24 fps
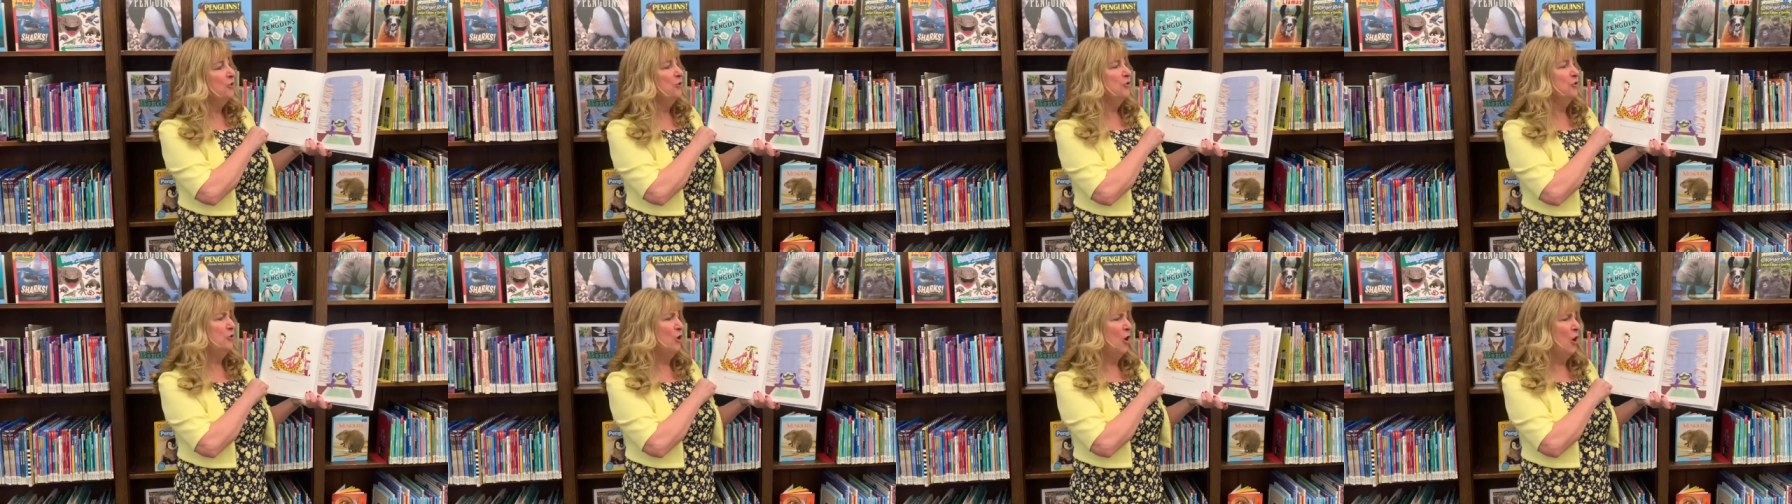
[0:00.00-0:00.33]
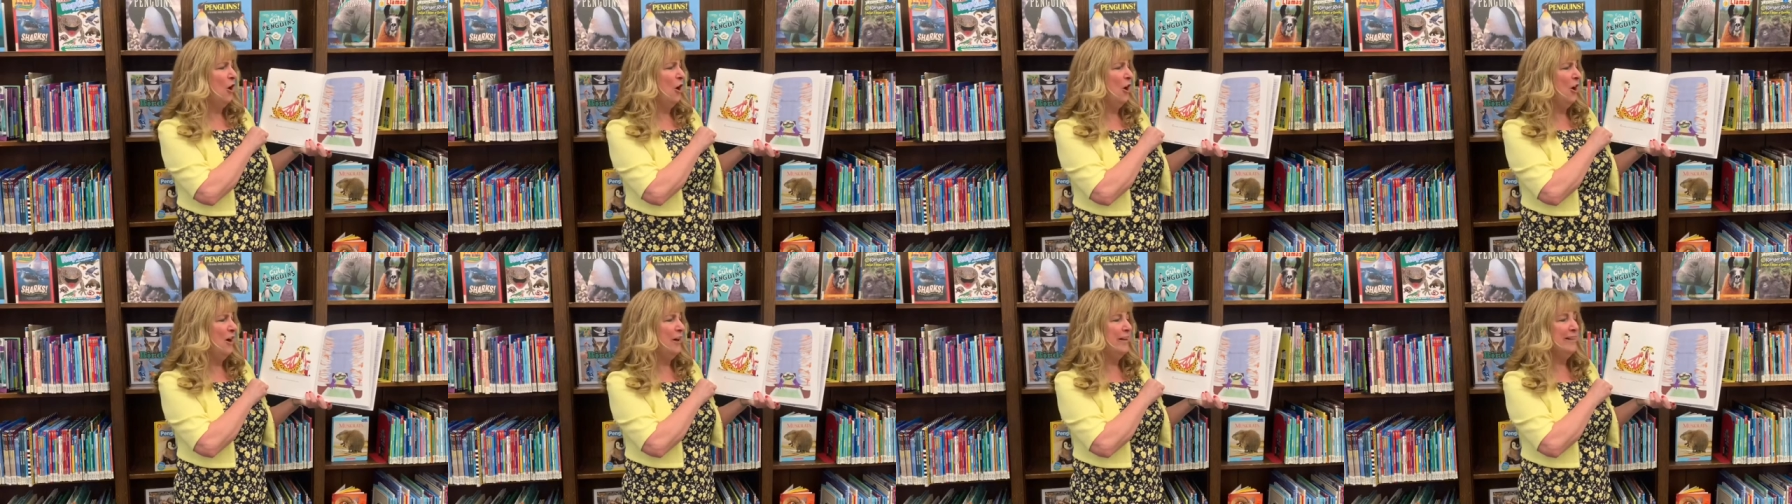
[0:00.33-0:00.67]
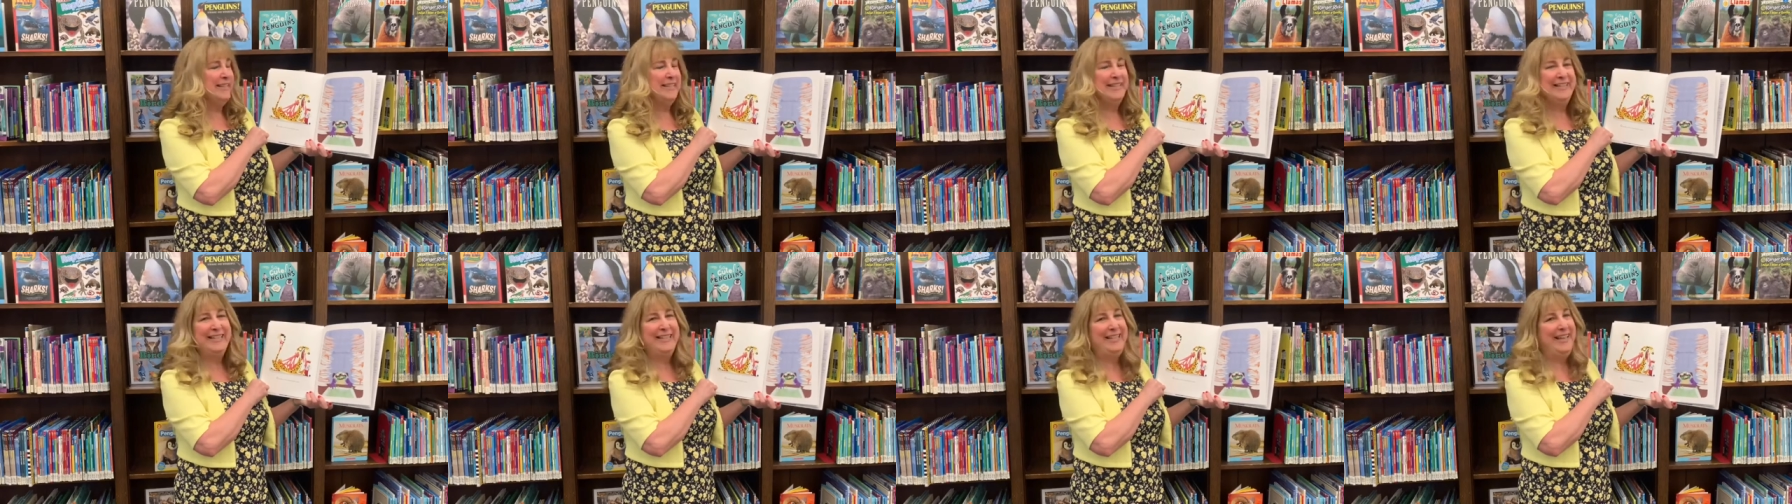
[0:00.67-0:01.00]

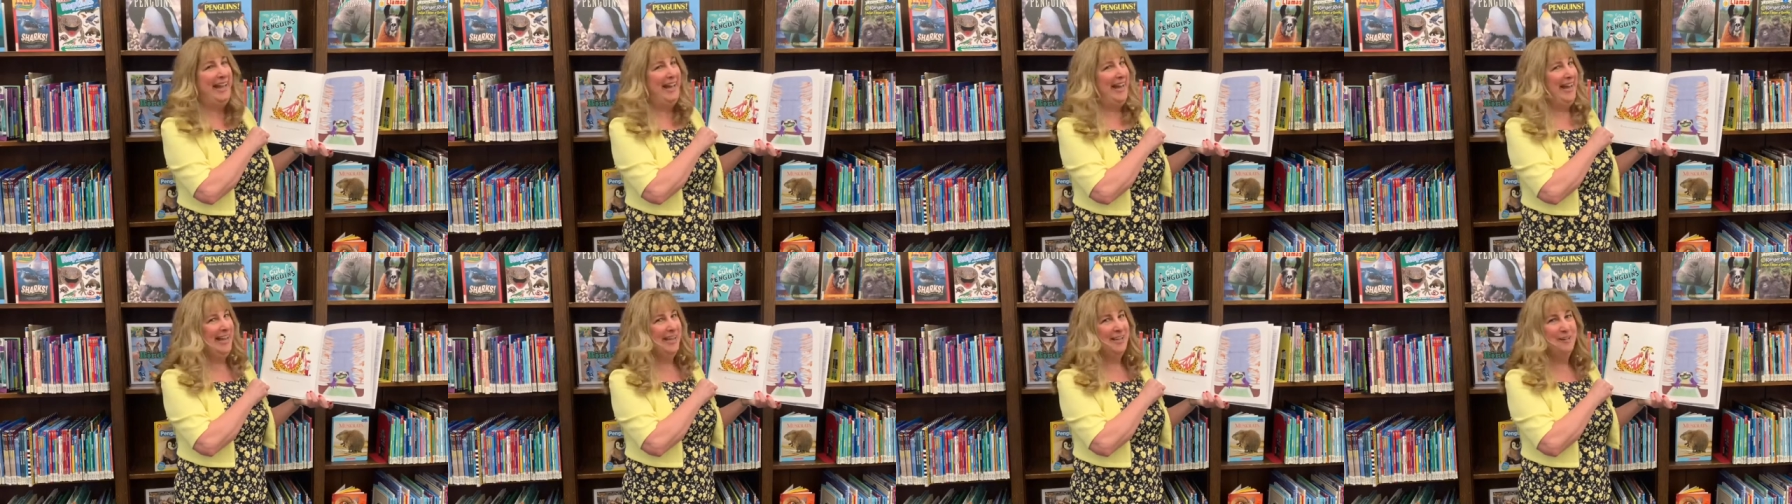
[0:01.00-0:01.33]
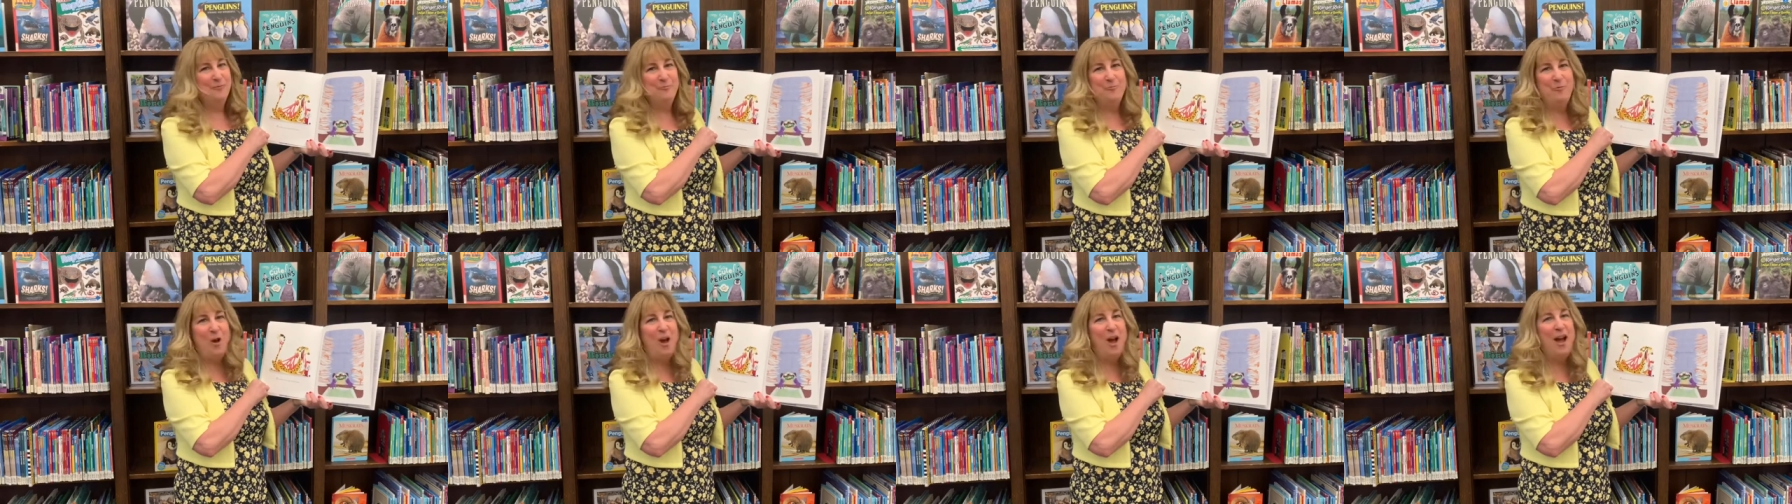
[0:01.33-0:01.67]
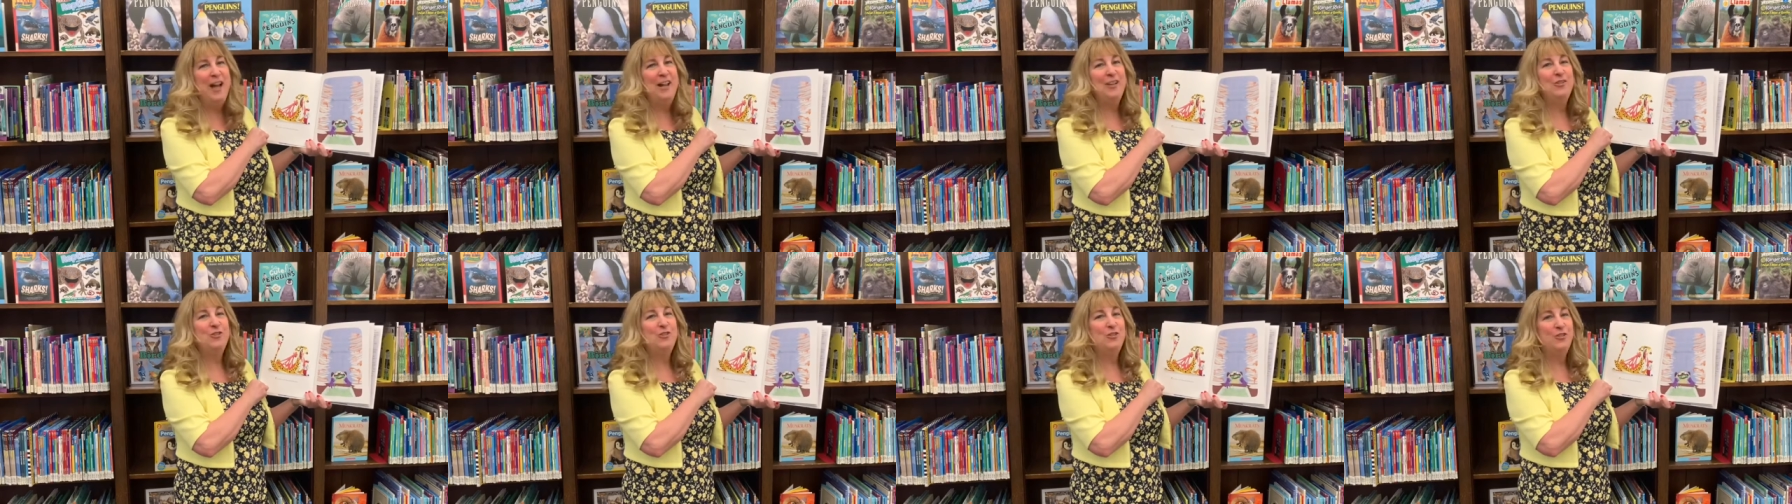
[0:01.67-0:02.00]
Dogs can't
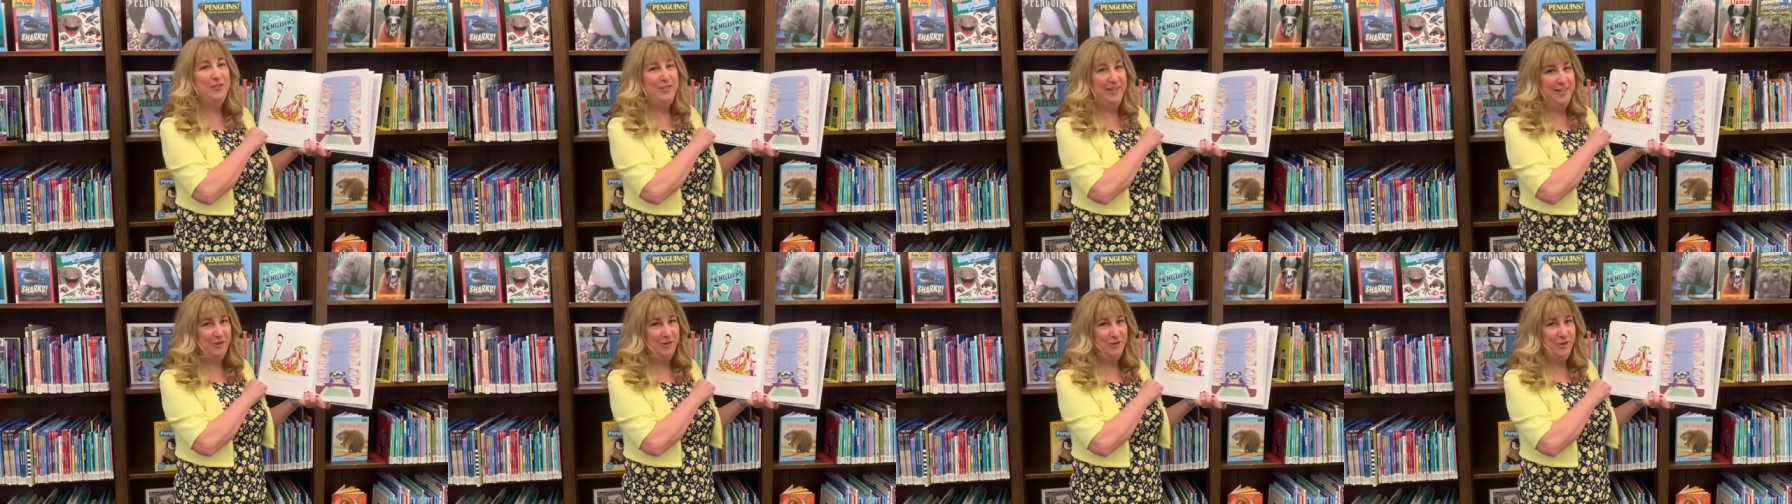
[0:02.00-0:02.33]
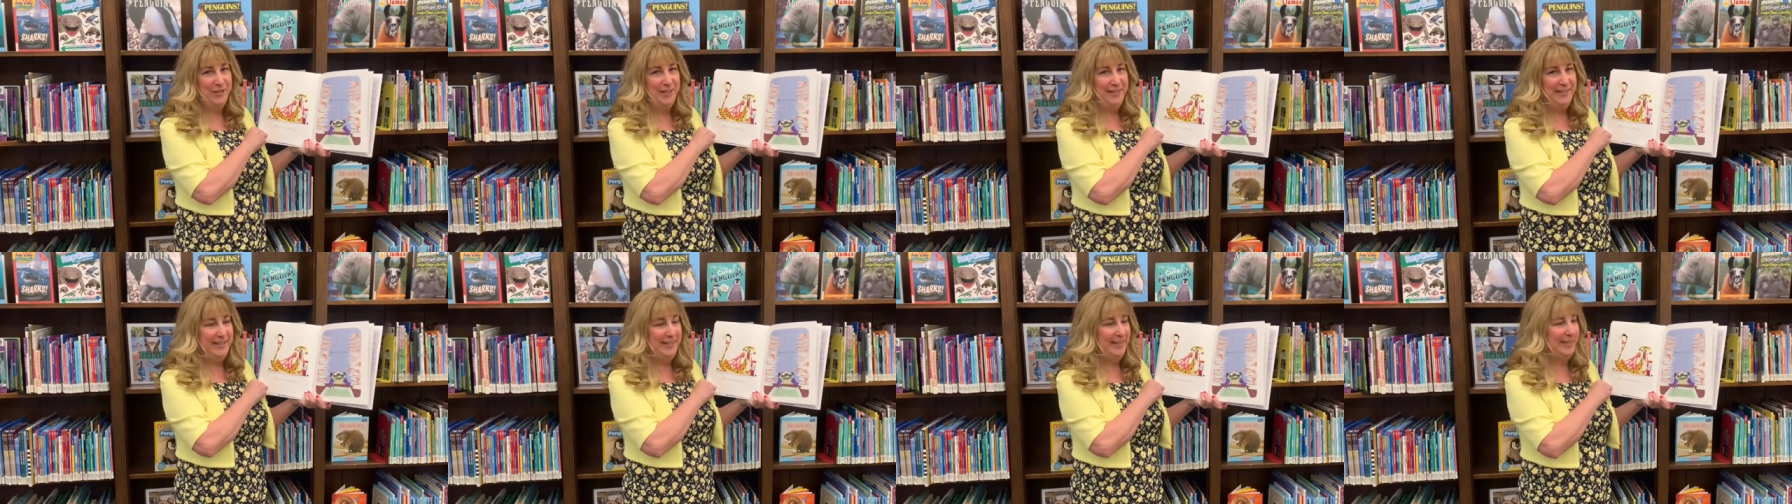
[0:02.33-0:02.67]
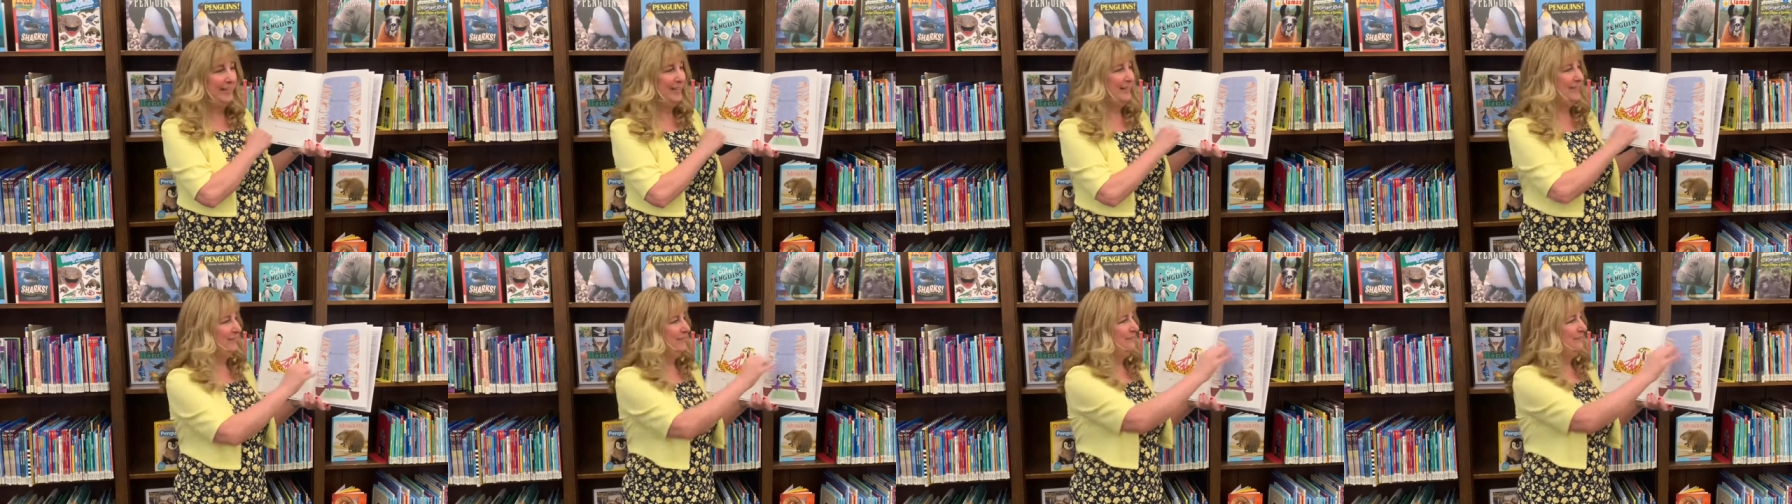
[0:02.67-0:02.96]
wash dishes.